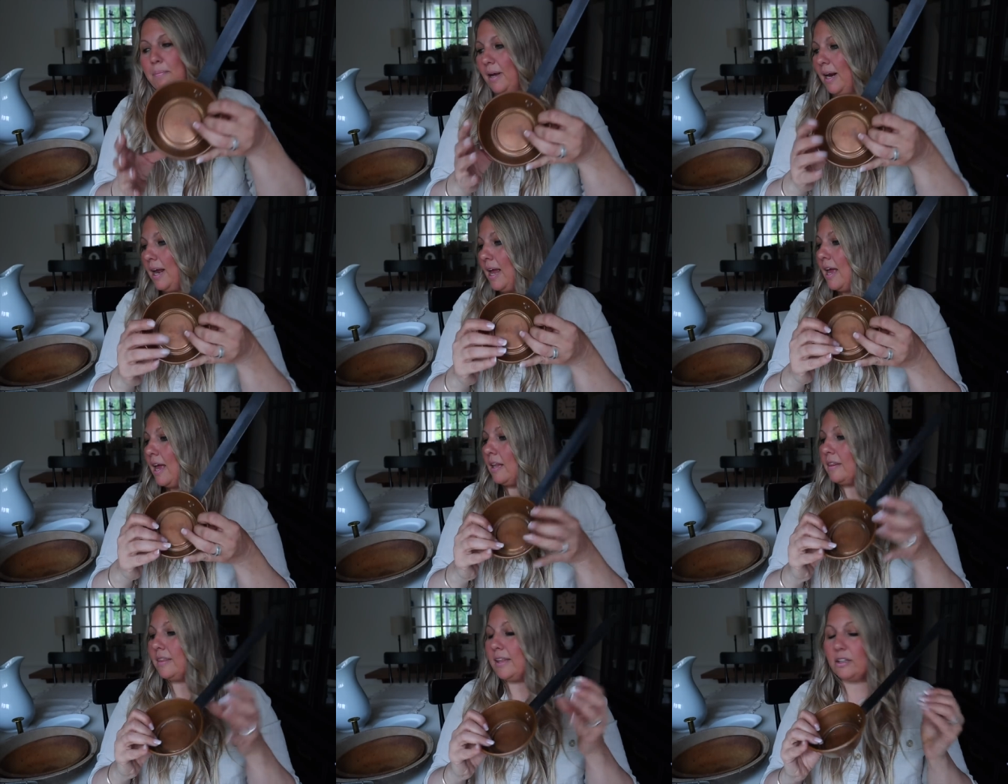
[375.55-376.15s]
But
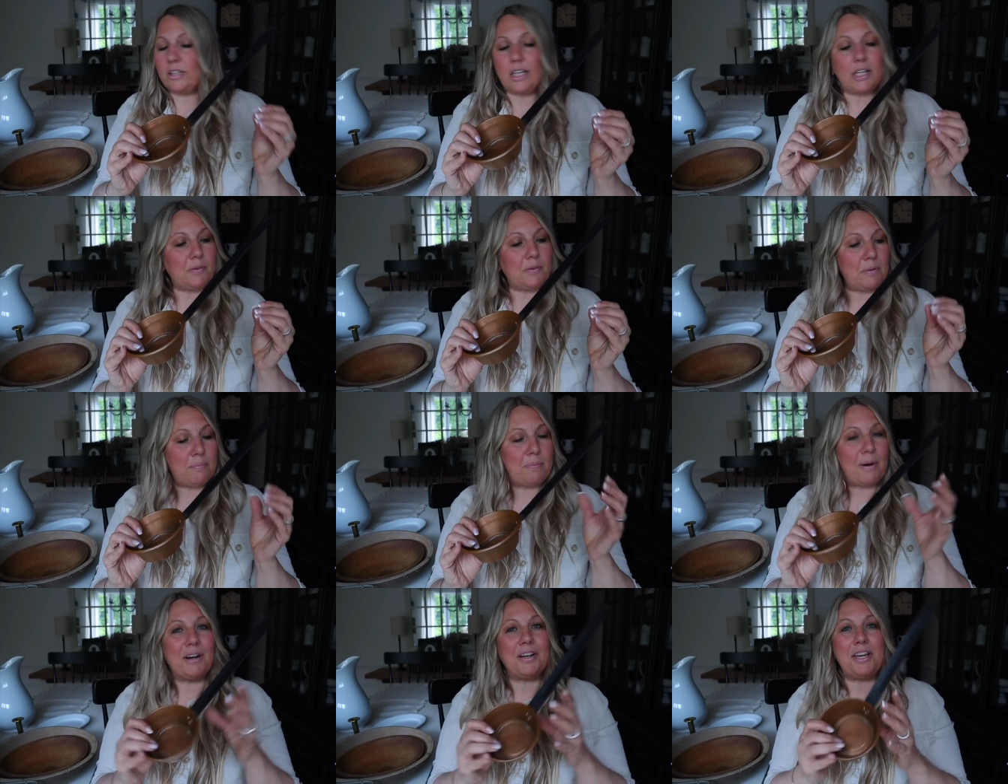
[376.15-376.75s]
the
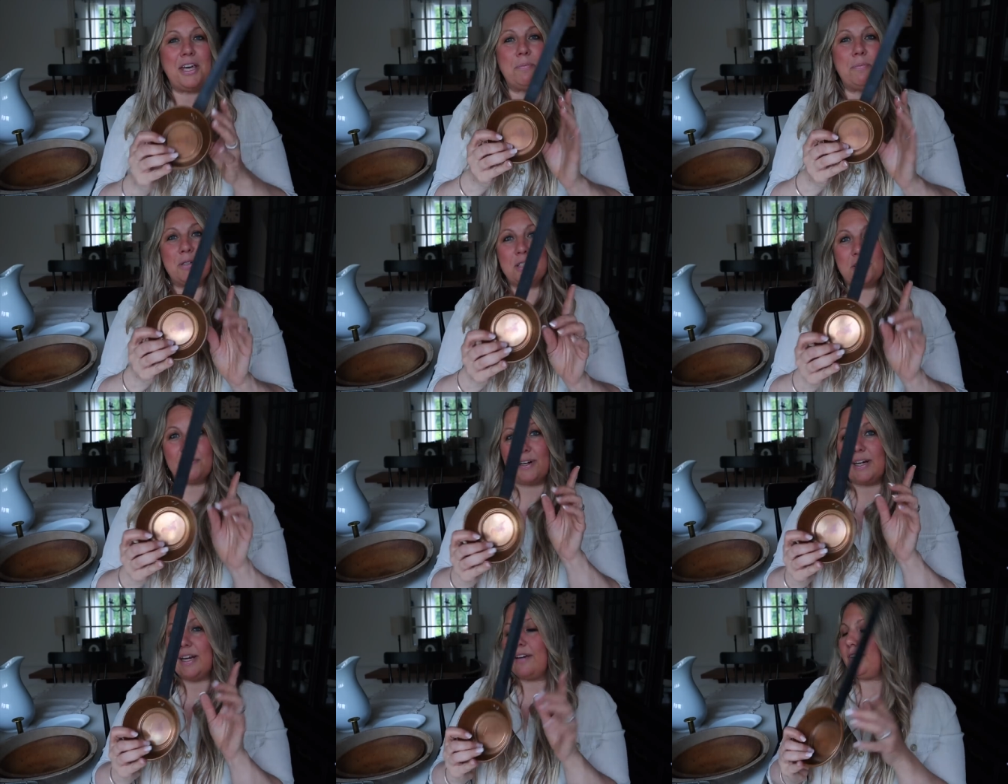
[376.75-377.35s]
liquid barkeeper's
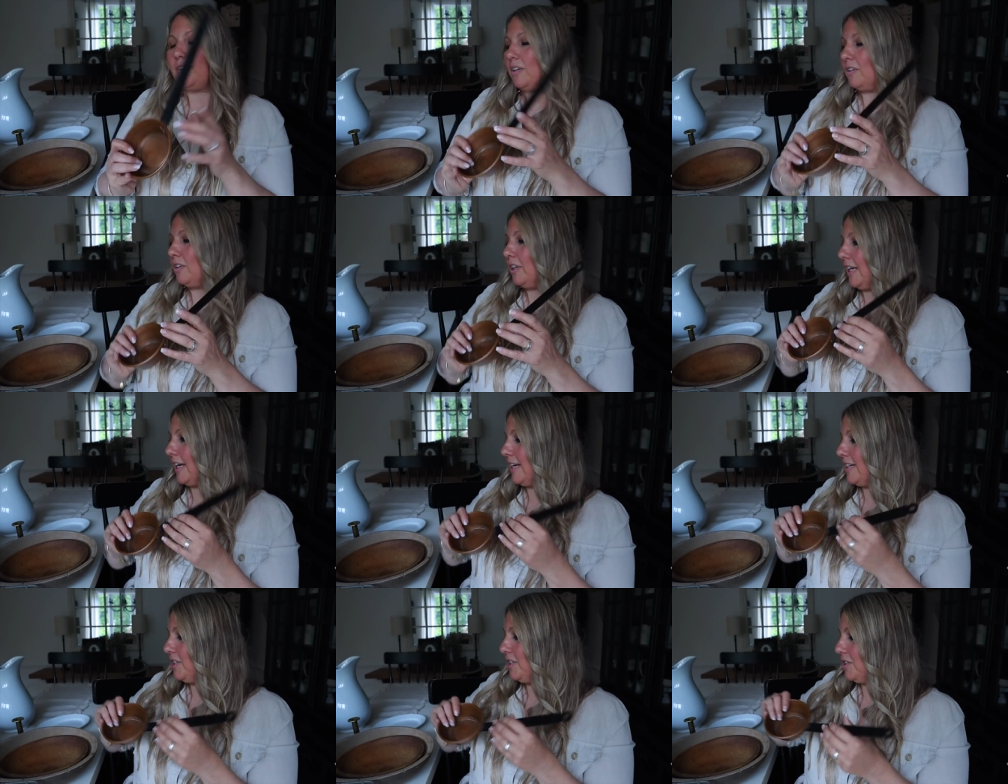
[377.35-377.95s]
friend, if you're
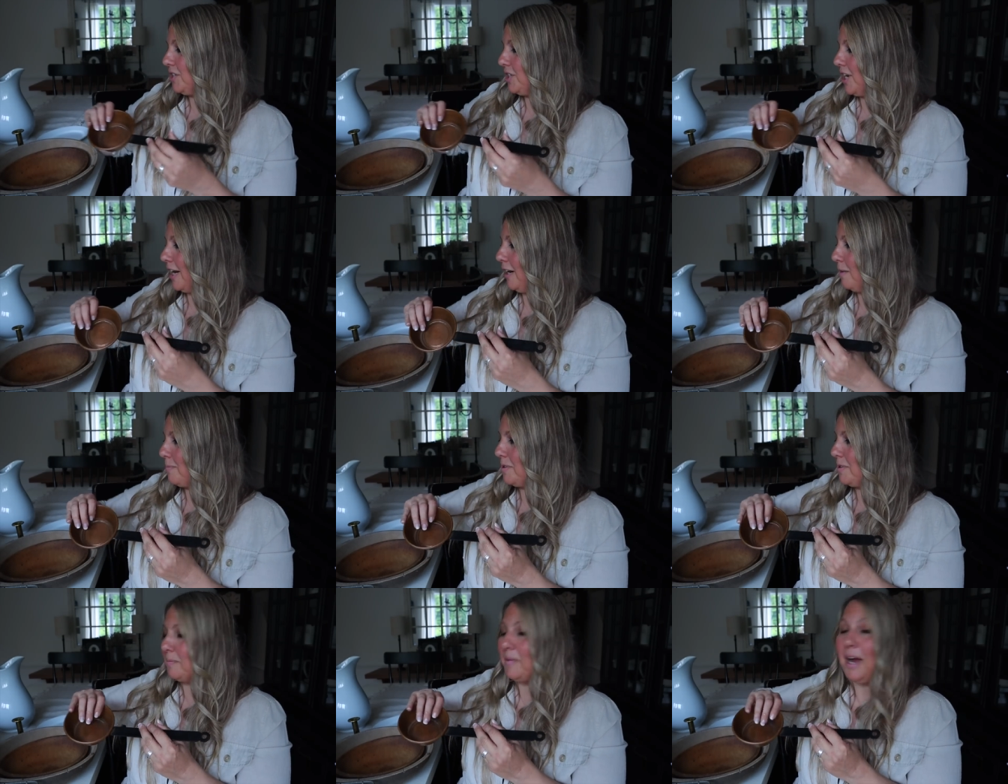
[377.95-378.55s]
looking to shine
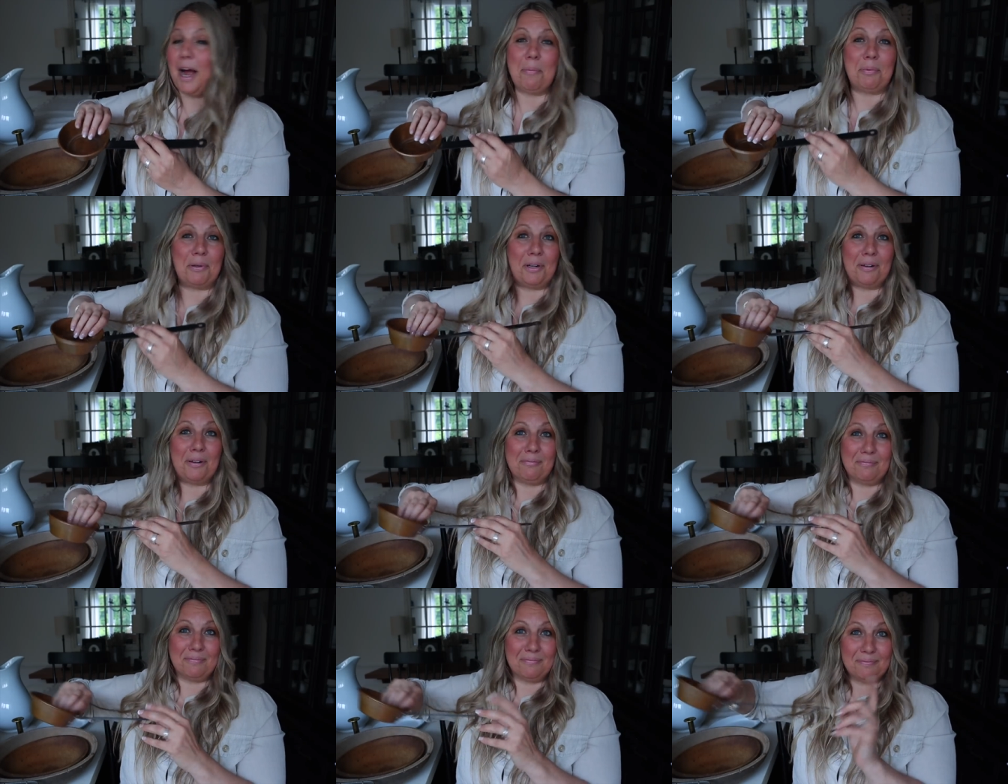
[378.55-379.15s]
up some
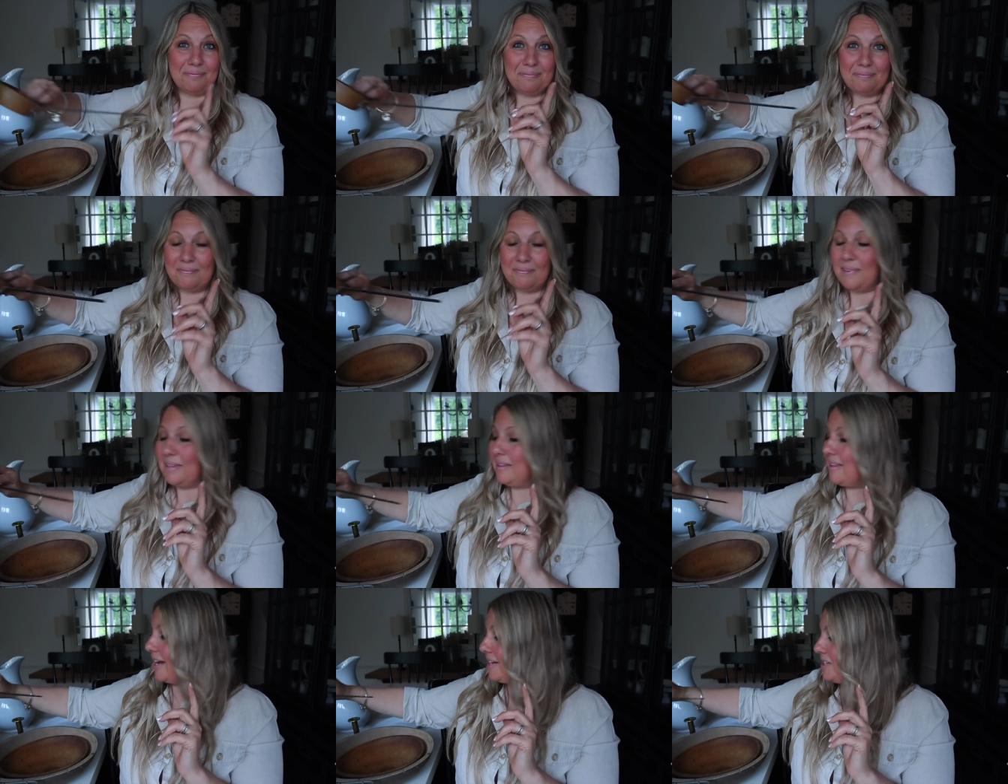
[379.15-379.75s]
copper,
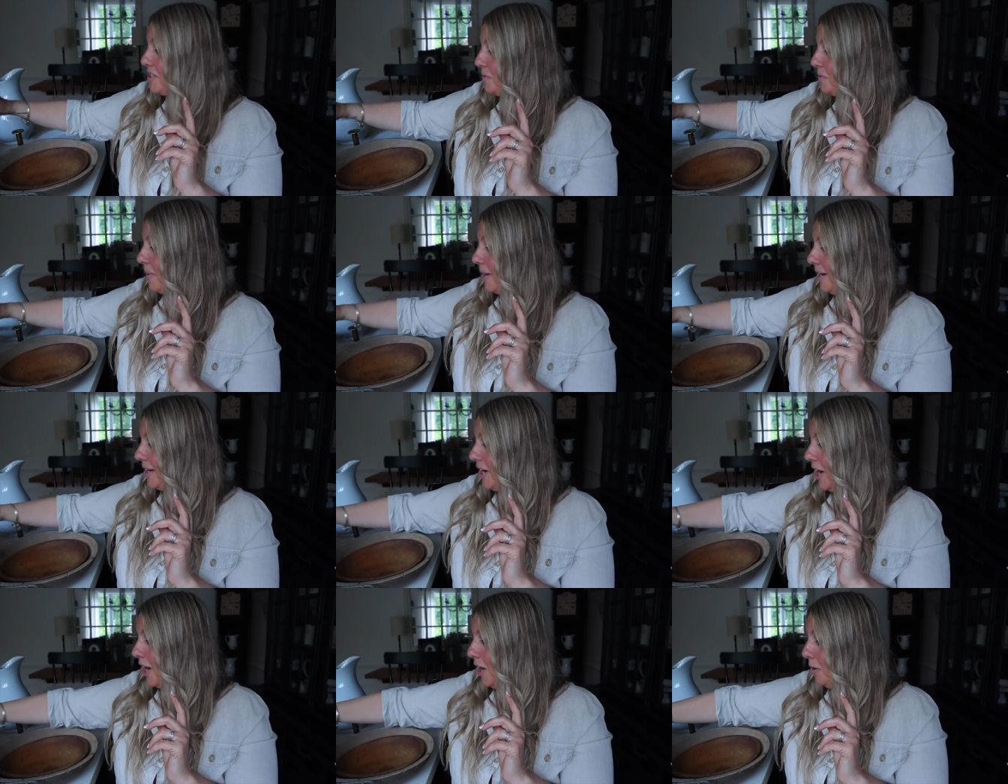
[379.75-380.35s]
that's the way
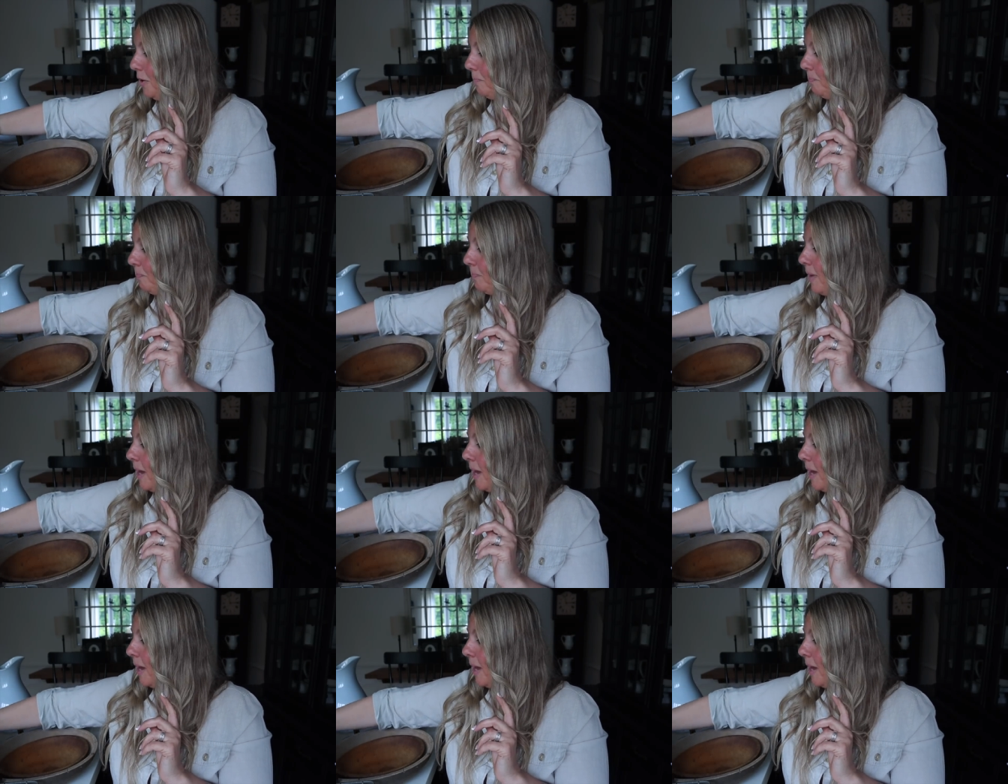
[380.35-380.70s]
to go.